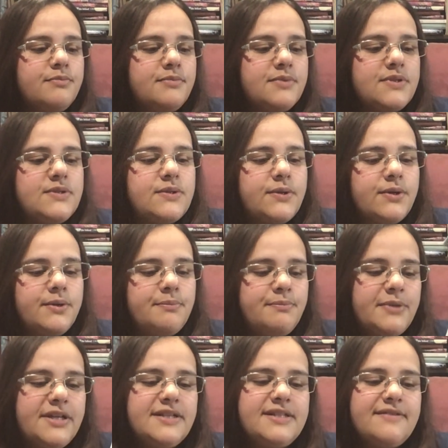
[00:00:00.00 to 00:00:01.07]
So
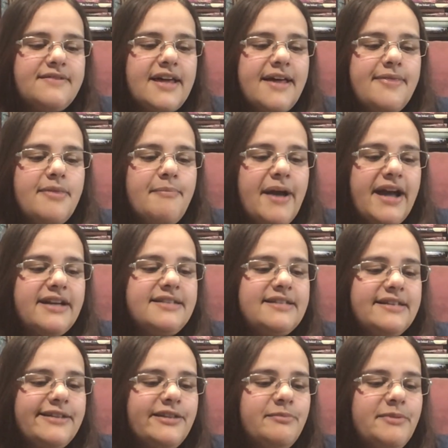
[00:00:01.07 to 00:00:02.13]
because of that, the back is a
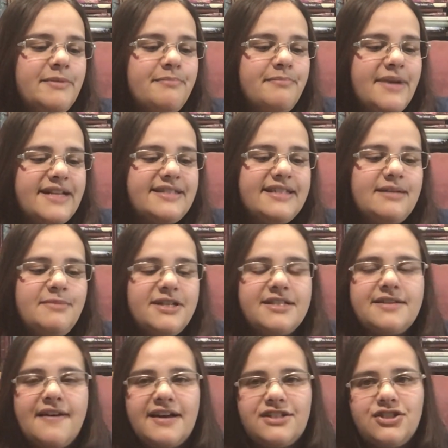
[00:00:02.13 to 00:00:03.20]
little bit messy because
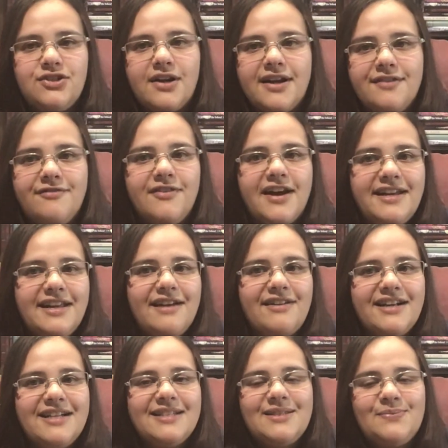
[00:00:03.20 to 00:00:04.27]
I had to try and find
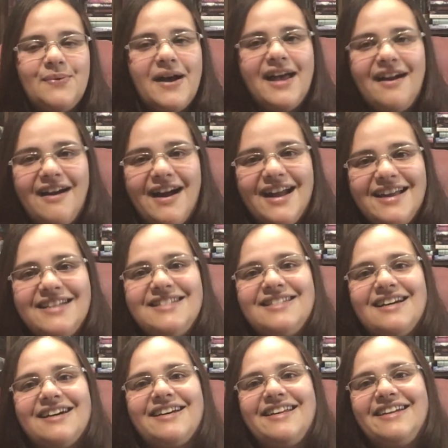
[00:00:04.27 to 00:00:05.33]
areas where I can
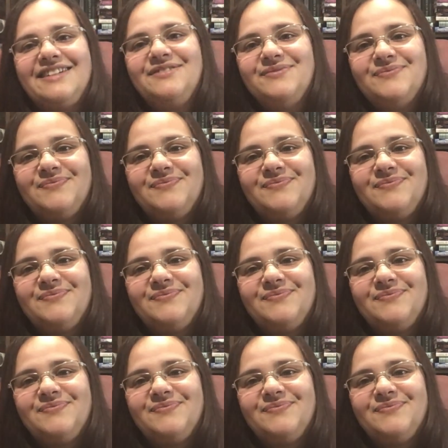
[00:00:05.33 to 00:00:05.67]
tuck it in.